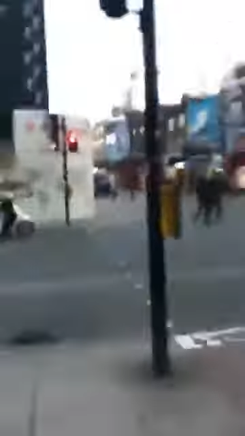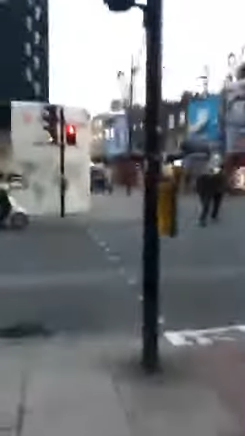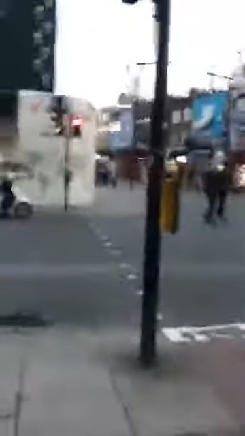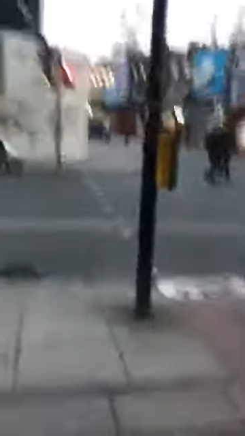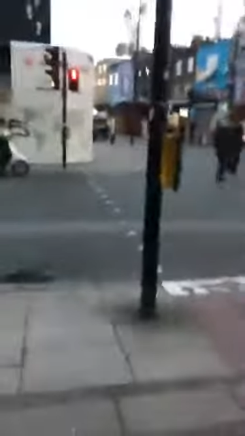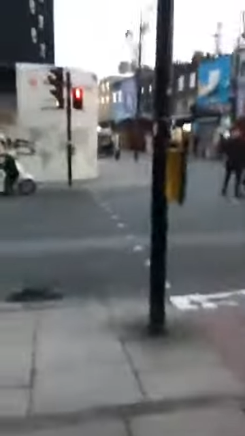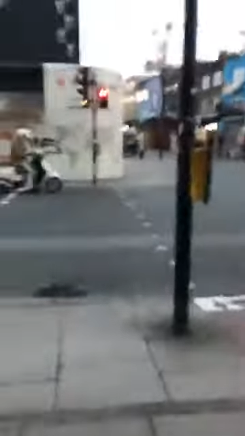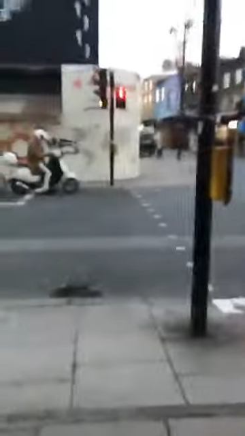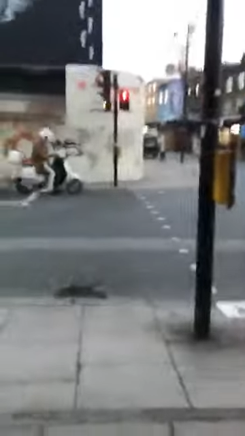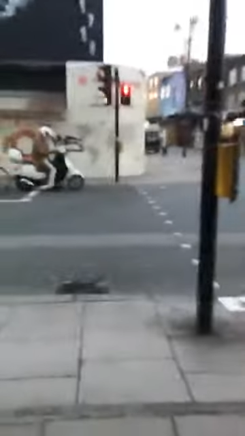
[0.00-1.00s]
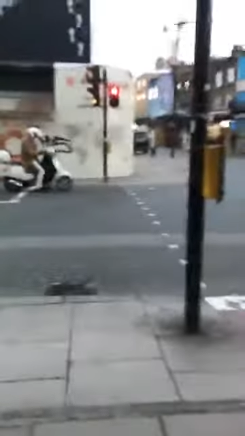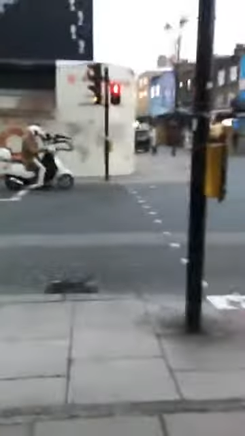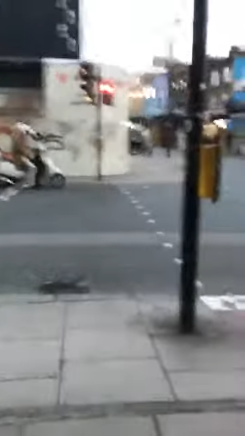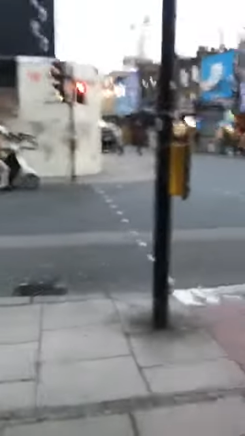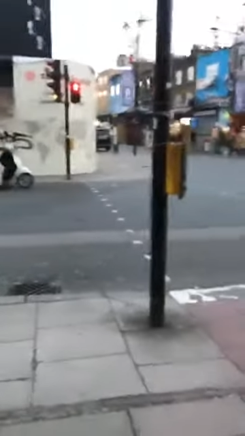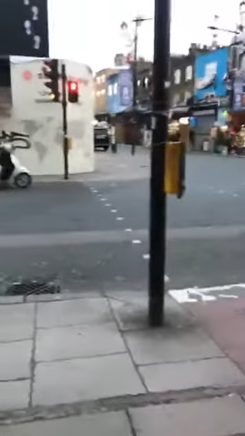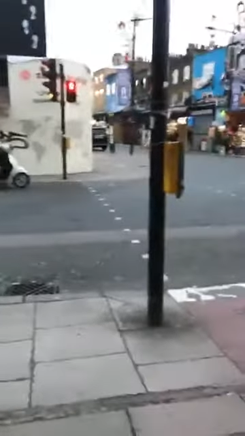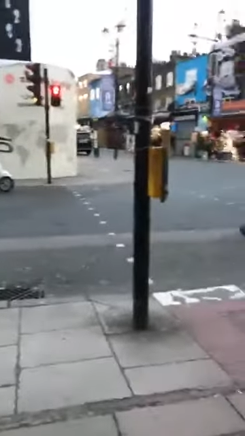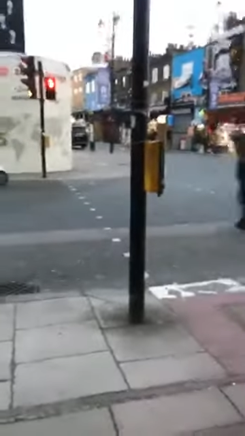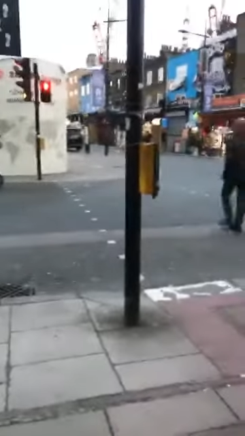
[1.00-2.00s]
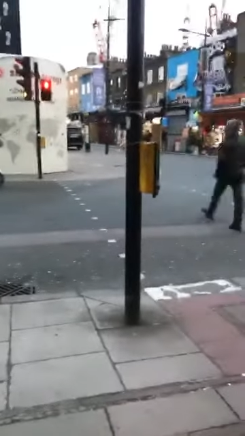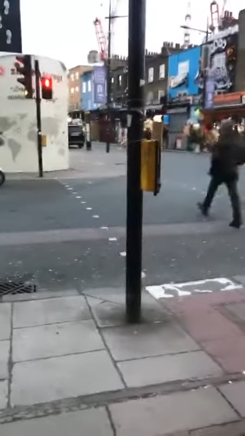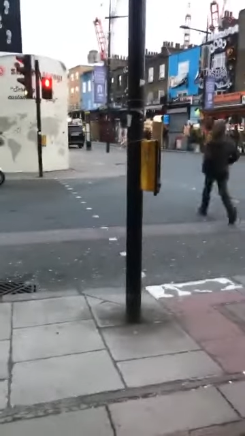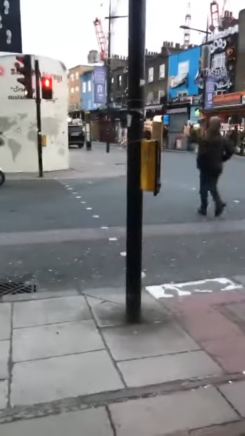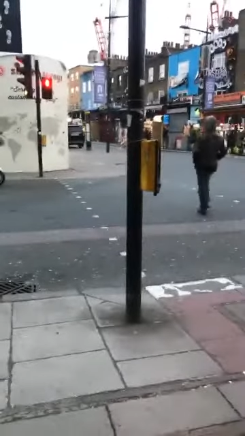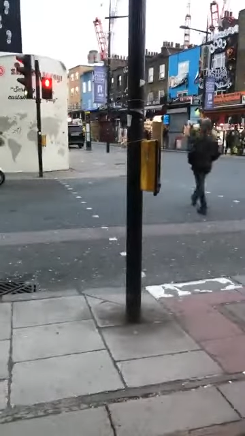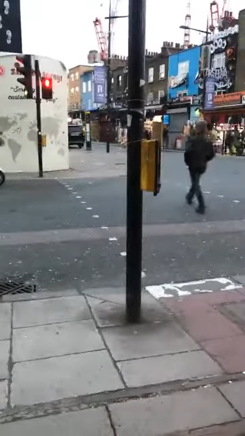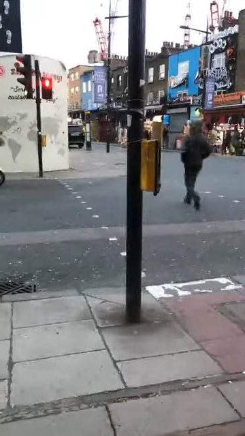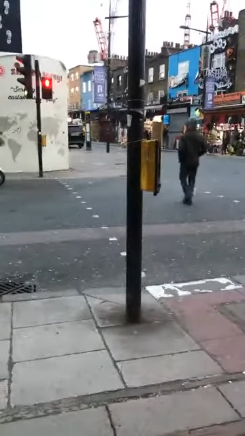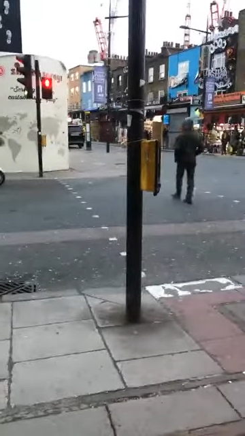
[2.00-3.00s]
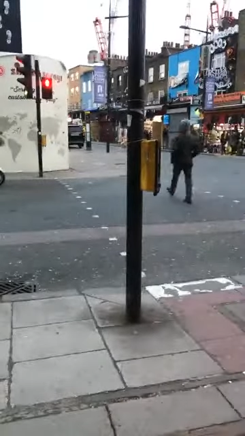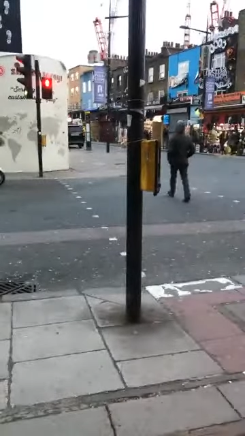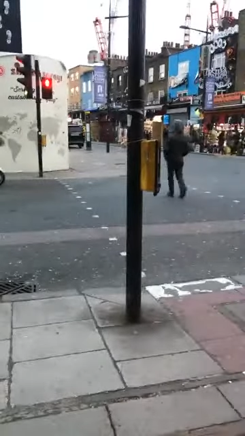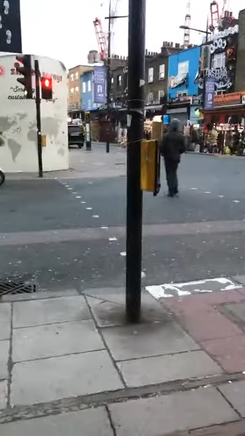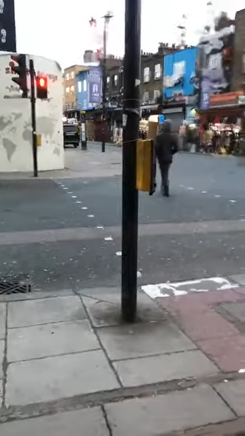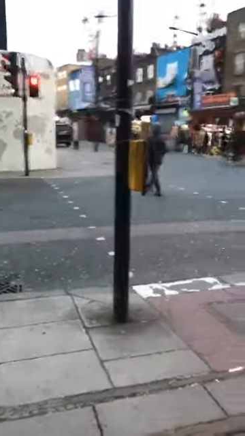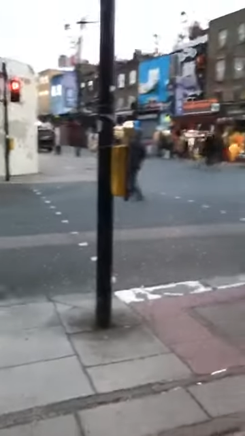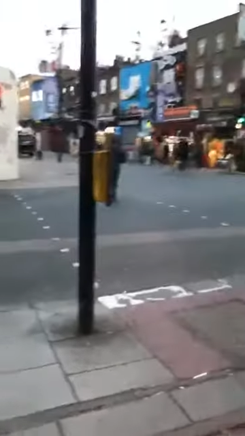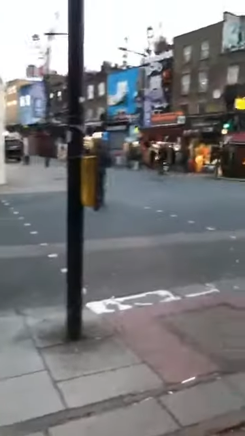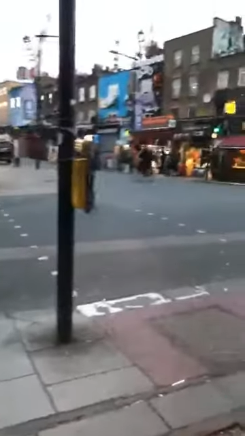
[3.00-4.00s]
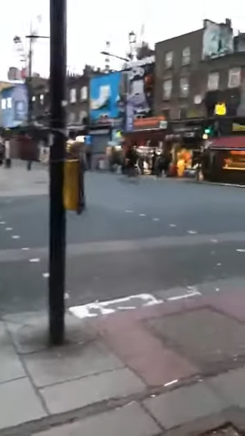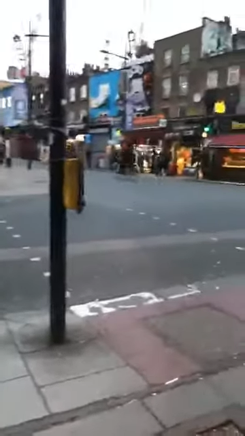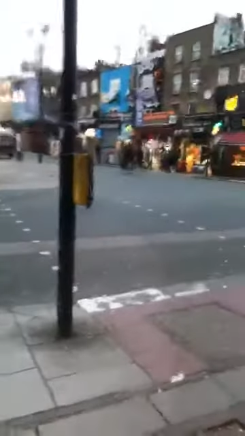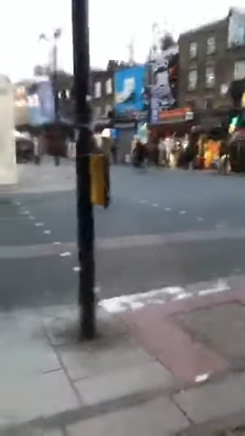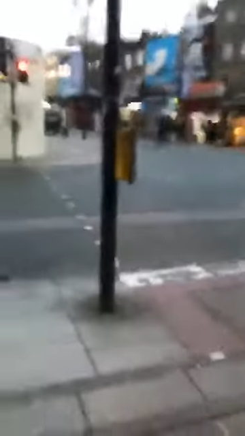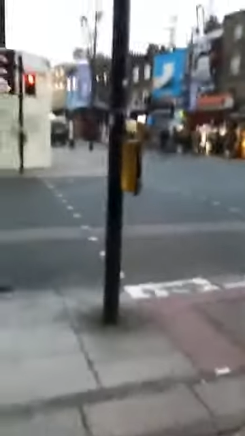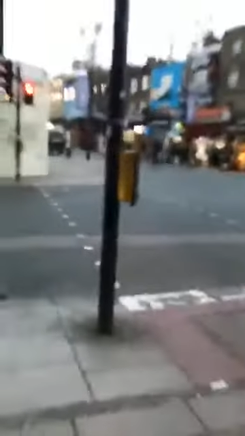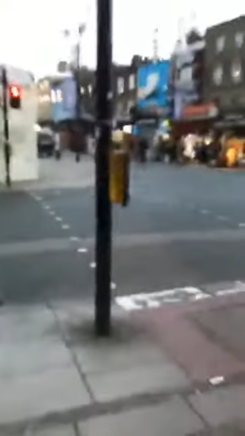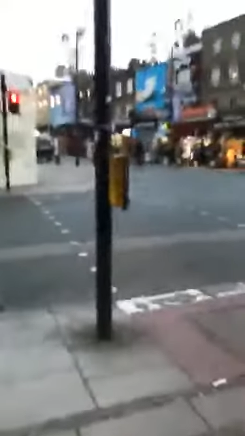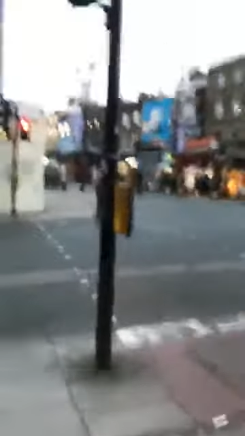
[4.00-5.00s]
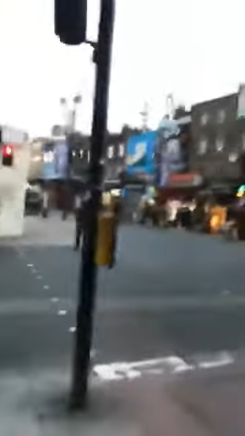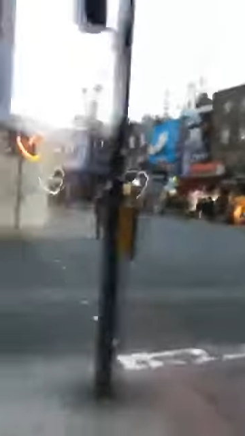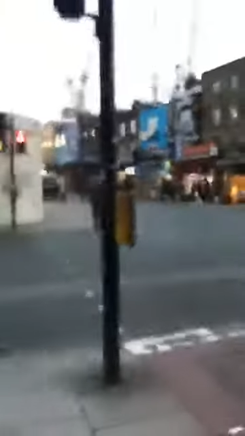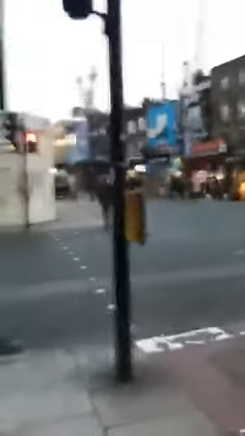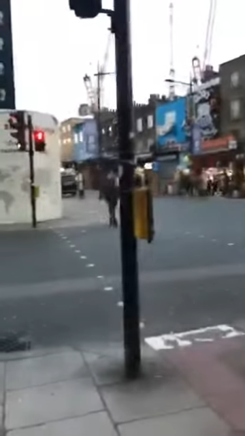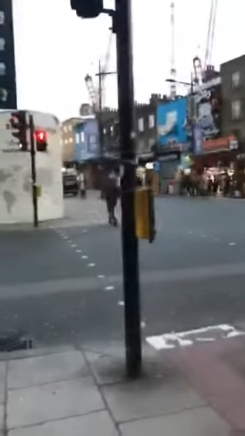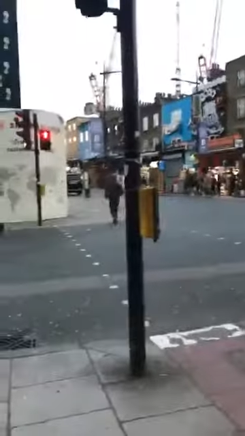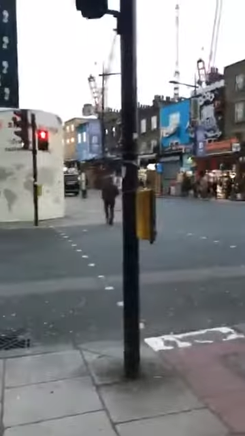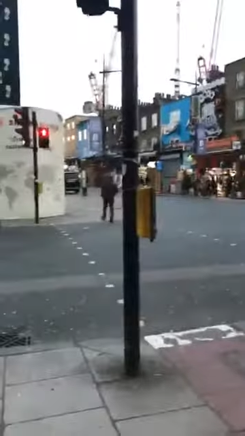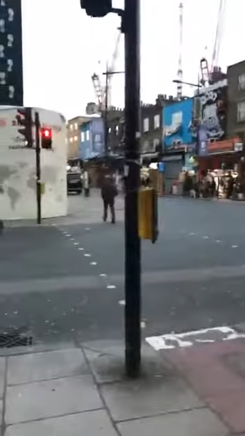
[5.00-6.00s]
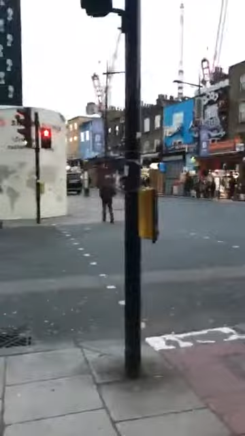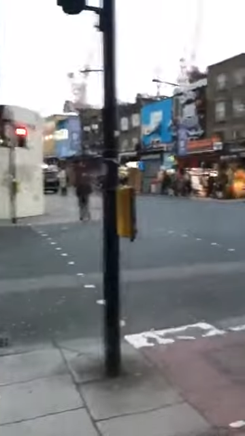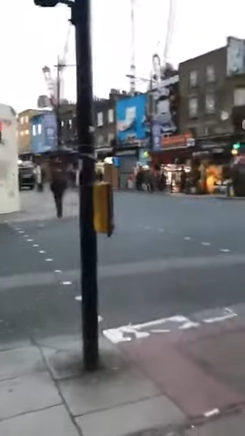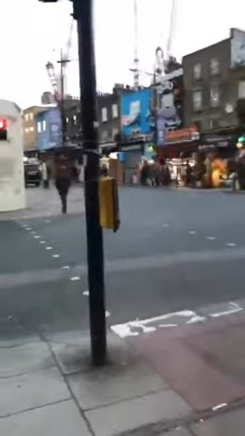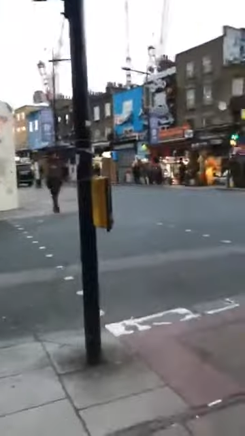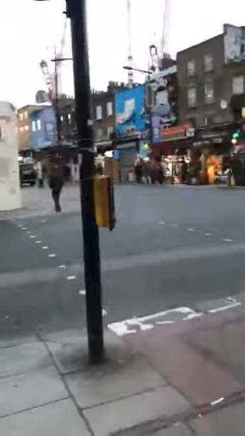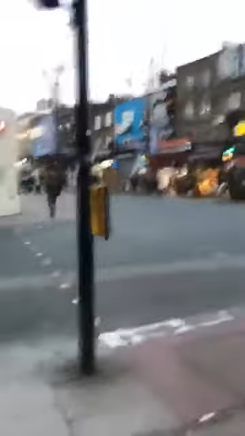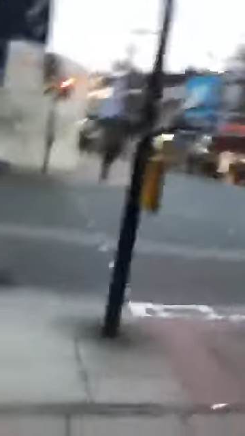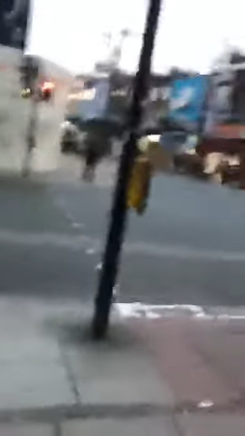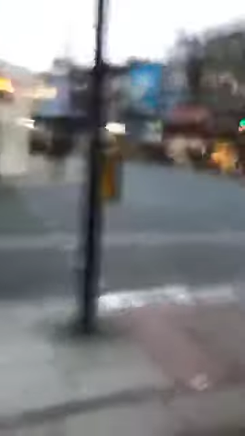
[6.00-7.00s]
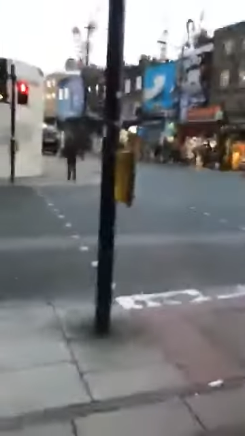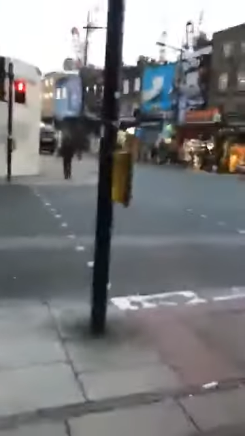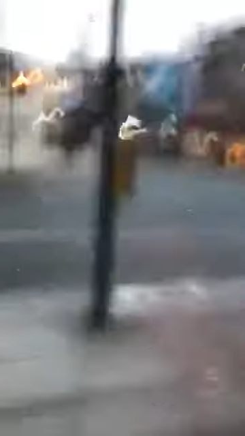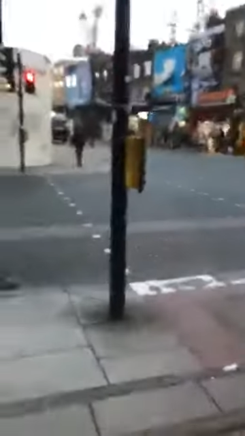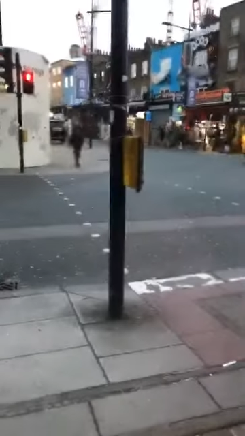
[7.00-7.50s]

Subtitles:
(no speaker visible)